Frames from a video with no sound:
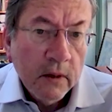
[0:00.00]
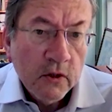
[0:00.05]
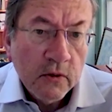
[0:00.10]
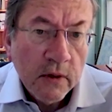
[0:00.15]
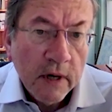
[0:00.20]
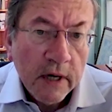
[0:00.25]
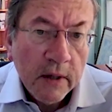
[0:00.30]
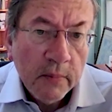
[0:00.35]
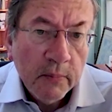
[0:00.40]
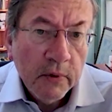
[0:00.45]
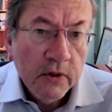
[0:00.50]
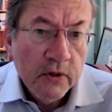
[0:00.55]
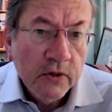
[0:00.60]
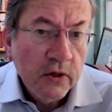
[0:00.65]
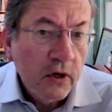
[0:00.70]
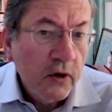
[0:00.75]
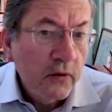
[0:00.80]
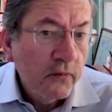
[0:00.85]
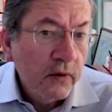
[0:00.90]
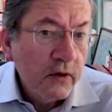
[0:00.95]
we're trying to
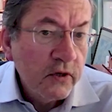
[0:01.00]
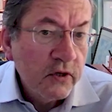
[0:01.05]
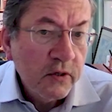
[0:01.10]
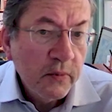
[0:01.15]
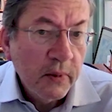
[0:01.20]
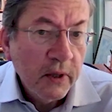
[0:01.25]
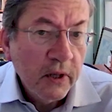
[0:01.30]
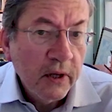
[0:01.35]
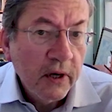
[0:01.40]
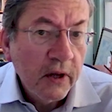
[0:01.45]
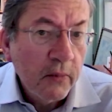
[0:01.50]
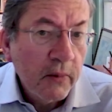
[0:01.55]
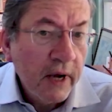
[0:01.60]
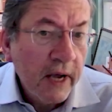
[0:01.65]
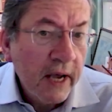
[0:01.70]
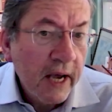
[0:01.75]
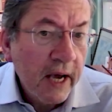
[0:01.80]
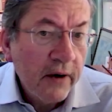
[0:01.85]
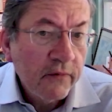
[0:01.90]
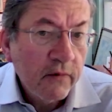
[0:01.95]
preserve what stability
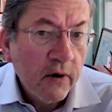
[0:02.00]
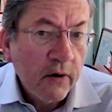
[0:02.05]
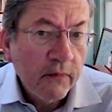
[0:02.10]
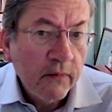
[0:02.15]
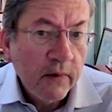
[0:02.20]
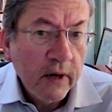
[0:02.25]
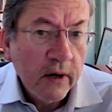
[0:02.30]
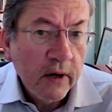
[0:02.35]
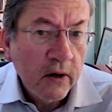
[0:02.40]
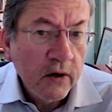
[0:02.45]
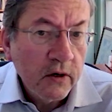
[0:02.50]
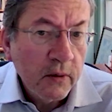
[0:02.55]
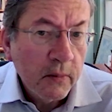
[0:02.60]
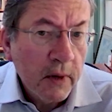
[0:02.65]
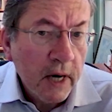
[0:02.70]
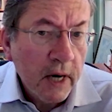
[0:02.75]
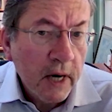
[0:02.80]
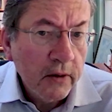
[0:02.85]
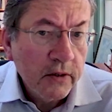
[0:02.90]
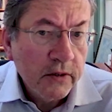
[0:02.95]
we have in our
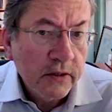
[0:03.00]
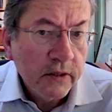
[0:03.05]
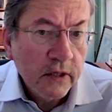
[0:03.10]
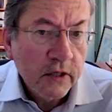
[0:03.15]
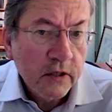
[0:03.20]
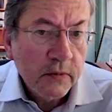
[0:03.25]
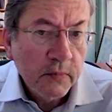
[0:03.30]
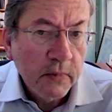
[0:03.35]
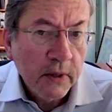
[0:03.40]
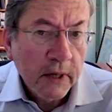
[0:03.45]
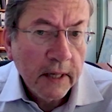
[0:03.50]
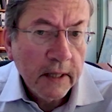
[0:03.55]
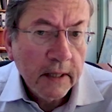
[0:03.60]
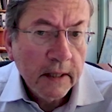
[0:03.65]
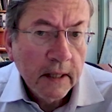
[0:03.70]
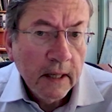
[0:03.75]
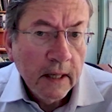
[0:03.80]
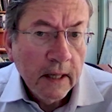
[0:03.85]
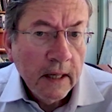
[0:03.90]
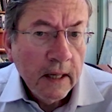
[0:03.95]
democracies,
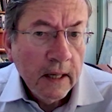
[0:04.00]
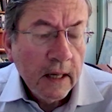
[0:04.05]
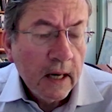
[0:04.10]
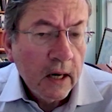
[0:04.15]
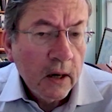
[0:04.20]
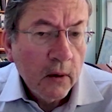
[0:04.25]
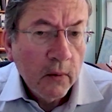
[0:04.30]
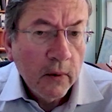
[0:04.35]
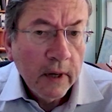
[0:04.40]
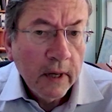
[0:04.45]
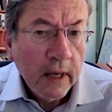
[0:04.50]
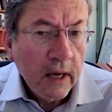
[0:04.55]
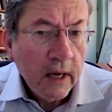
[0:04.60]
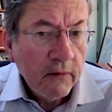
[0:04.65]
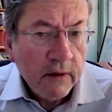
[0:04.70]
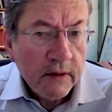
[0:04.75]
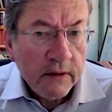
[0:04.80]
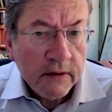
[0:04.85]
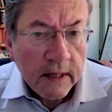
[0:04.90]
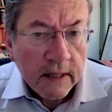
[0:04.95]
but
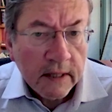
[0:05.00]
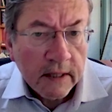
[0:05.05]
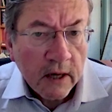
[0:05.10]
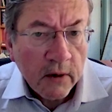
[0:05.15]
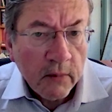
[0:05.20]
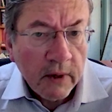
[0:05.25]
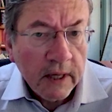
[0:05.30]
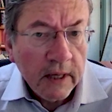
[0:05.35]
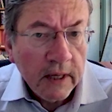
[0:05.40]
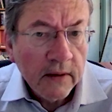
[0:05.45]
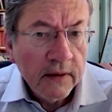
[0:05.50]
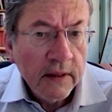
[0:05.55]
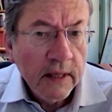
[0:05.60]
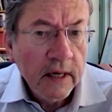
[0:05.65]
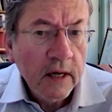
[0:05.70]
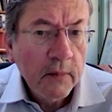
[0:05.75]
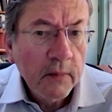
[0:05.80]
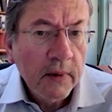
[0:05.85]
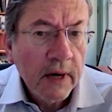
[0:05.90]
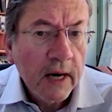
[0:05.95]
everything that we can
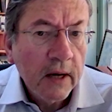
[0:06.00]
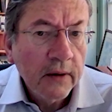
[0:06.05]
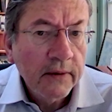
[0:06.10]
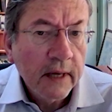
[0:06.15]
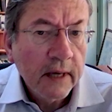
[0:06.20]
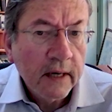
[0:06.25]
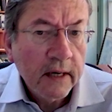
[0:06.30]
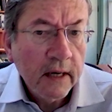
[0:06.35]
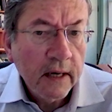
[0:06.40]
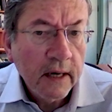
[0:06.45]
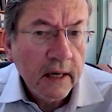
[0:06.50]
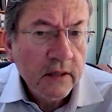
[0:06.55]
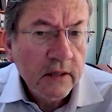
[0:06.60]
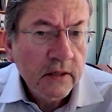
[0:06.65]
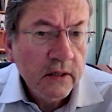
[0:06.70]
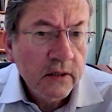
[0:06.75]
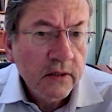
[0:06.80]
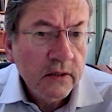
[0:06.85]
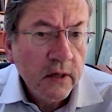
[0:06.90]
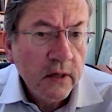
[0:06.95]
think about that
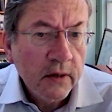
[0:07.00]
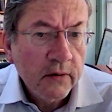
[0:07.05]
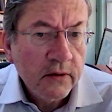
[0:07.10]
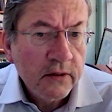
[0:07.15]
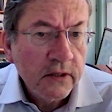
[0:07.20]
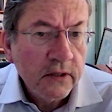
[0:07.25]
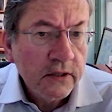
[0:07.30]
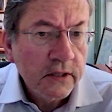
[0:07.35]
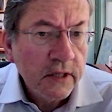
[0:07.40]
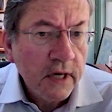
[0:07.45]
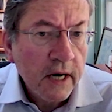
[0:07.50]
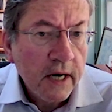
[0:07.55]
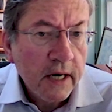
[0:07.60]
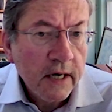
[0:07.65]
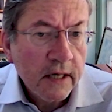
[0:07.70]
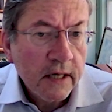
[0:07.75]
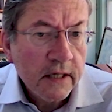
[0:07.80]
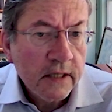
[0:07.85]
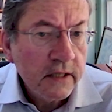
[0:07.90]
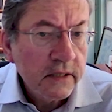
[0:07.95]
connects us to other
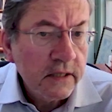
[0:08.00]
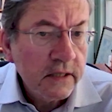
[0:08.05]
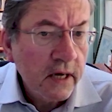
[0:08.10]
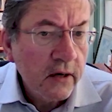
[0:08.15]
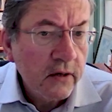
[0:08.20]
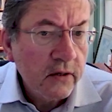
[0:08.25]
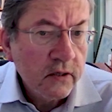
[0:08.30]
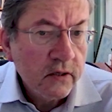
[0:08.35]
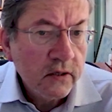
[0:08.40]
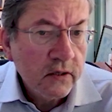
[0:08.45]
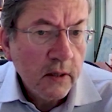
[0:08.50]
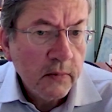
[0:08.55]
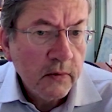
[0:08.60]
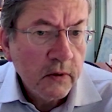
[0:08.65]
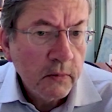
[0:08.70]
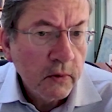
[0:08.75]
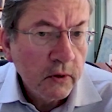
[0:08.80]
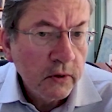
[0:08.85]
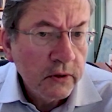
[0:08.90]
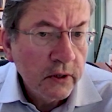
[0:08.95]
societies is now
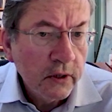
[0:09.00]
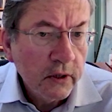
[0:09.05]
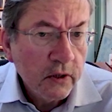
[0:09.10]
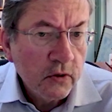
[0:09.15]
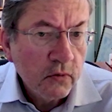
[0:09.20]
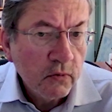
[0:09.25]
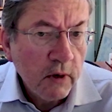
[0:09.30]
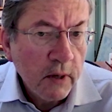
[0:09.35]
susceptible to